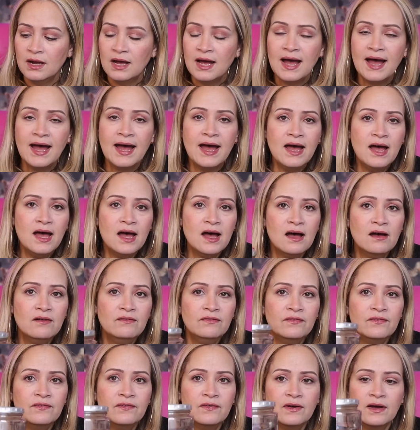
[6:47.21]

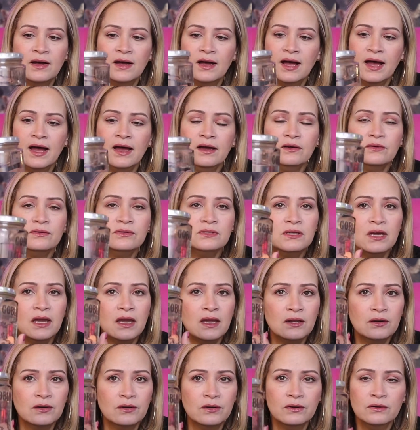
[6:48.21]
have a
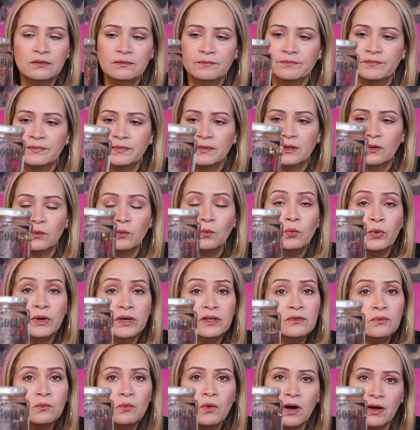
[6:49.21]
container
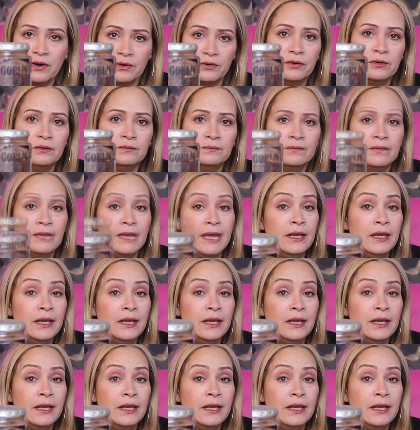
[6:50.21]
with water.